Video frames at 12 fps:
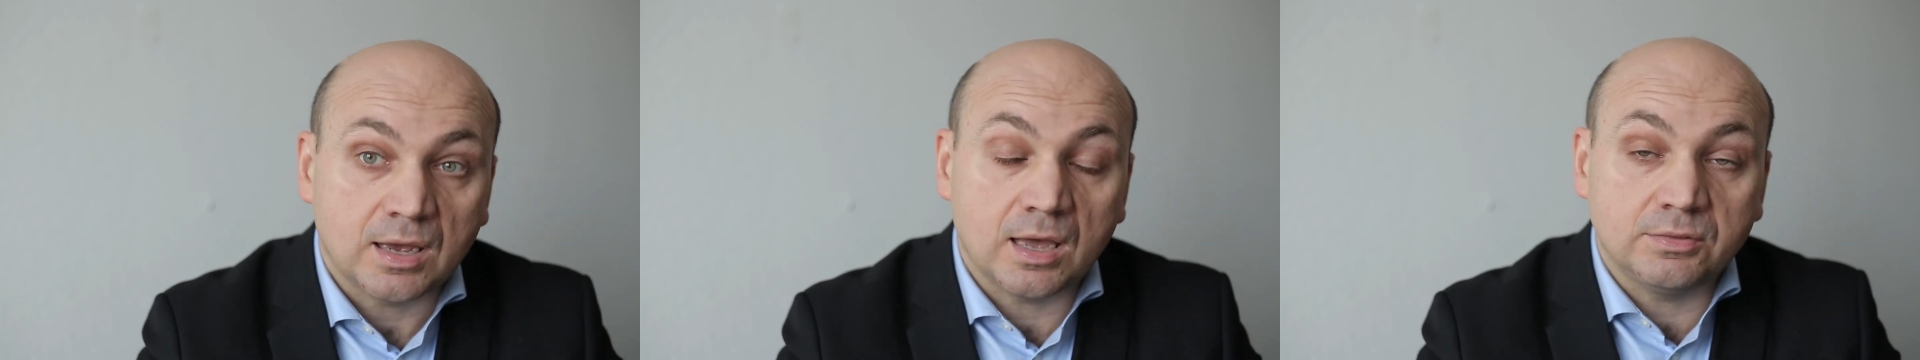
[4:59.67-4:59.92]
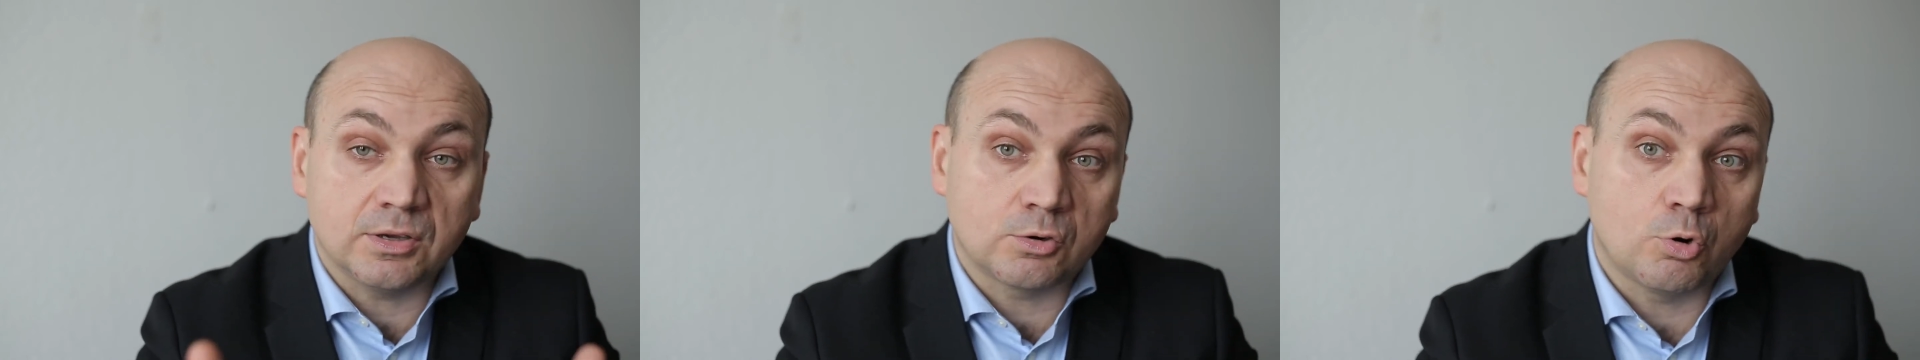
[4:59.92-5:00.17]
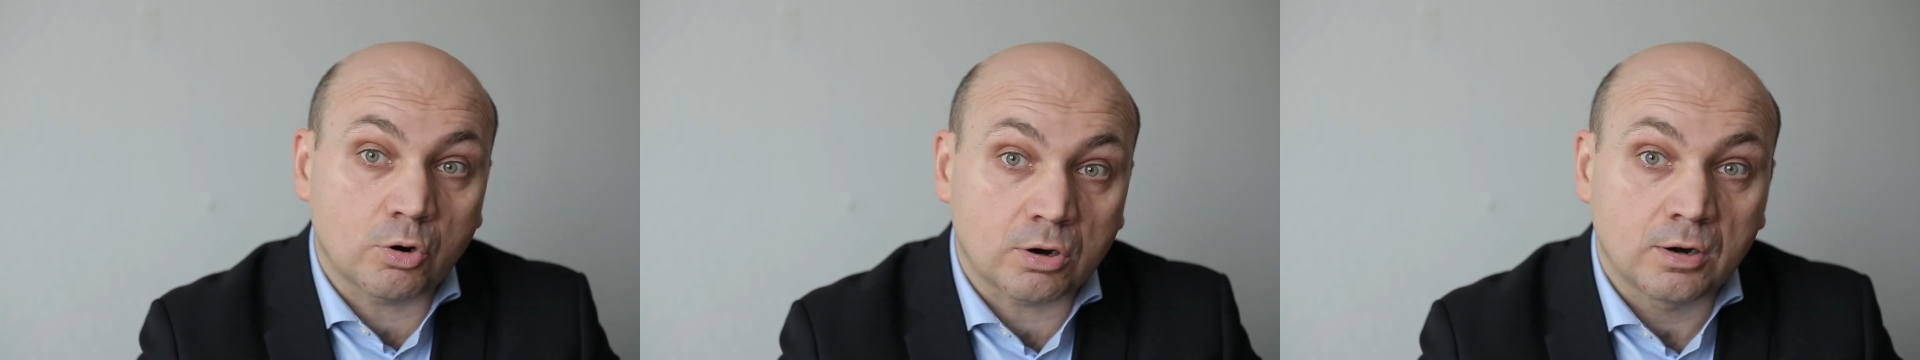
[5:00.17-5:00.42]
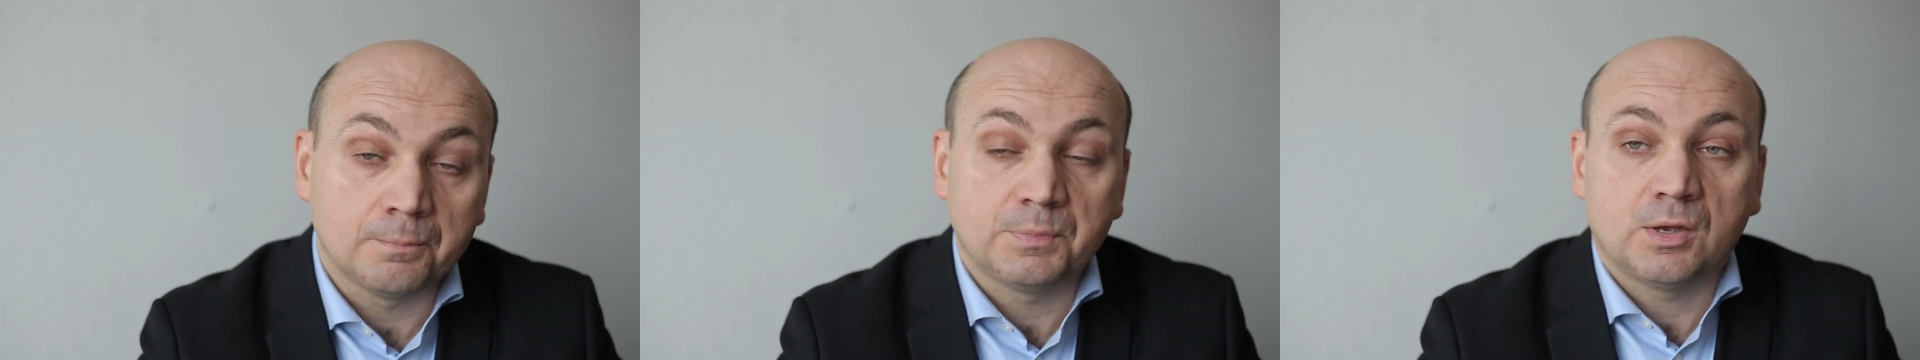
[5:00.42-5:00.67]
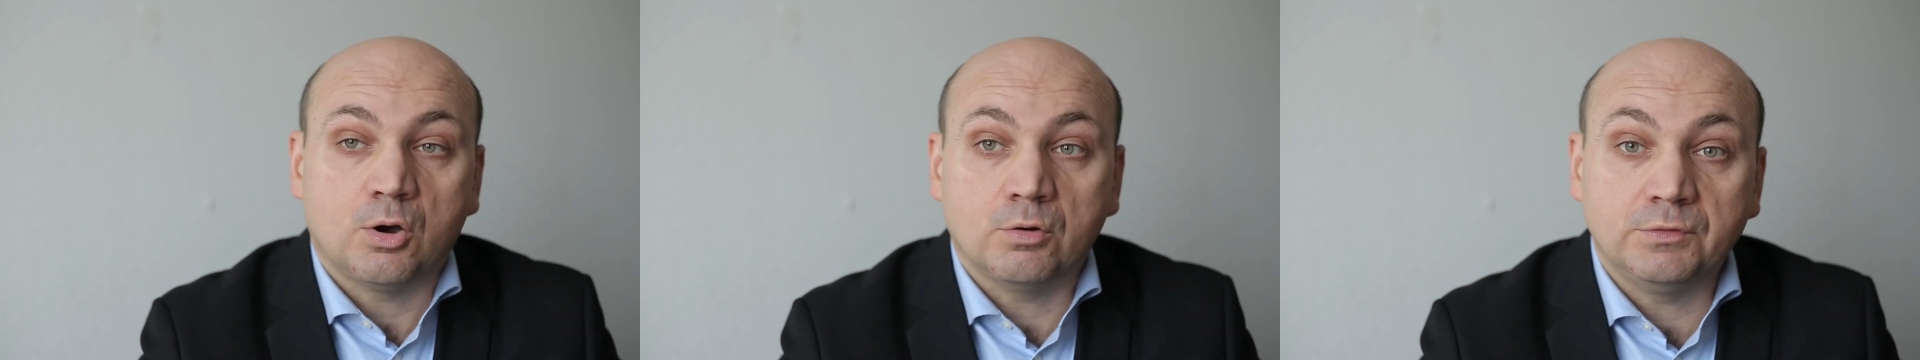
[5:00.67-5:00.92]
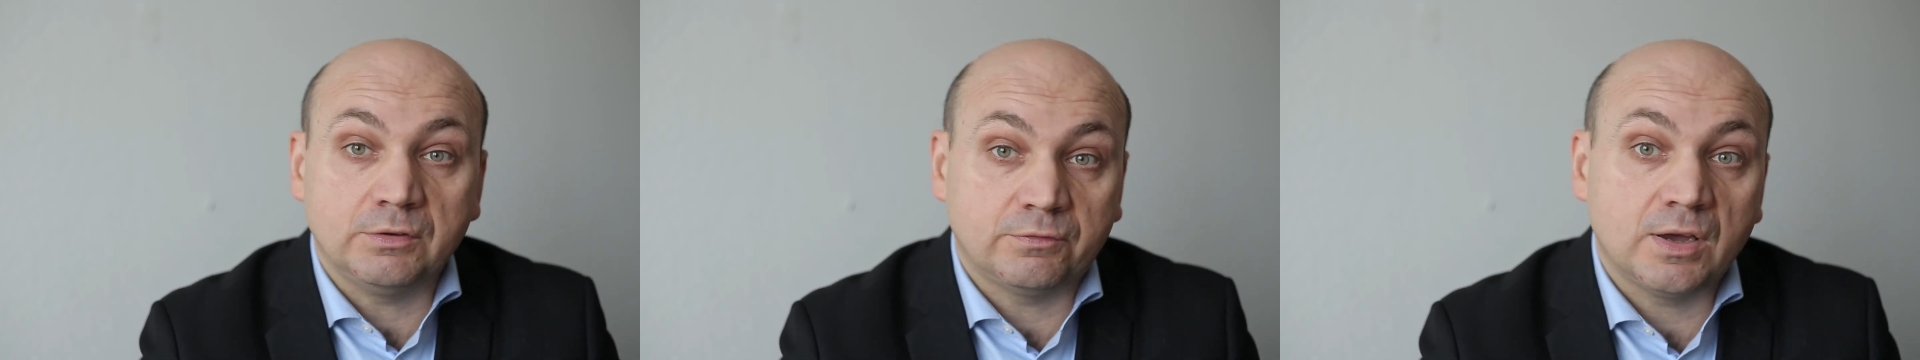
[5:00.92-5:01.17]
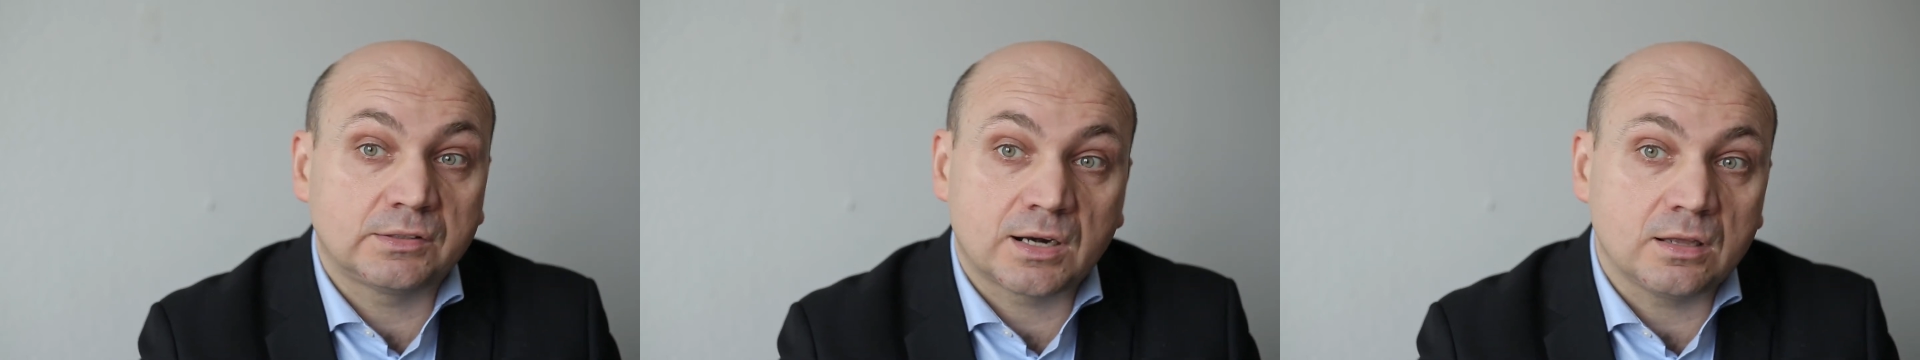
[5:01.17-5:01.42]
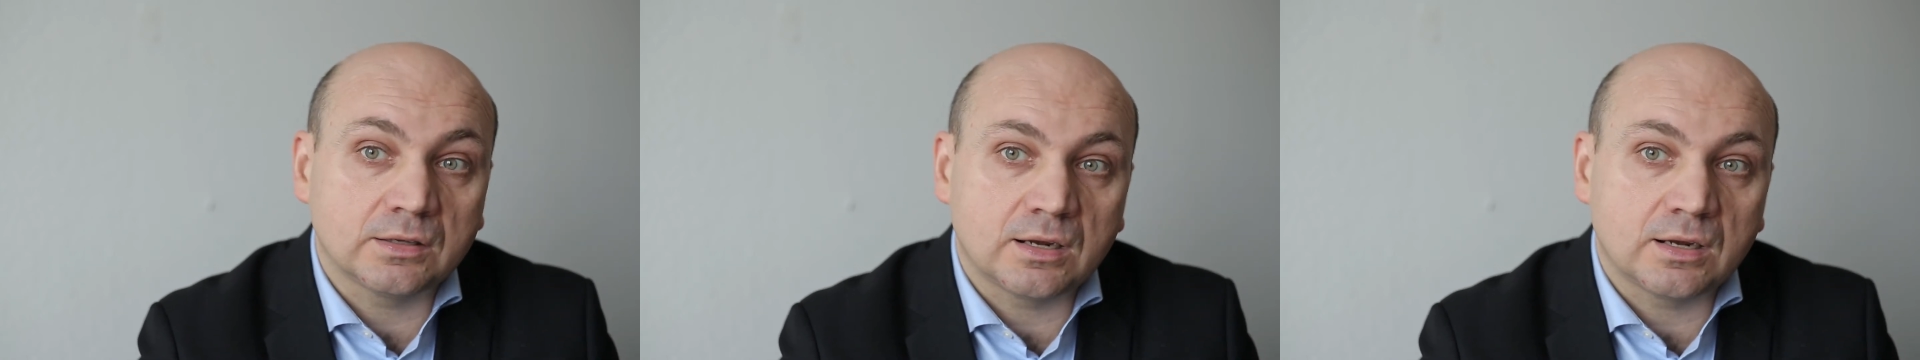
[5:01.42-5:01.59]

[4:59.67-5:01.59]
at the core of the fair trial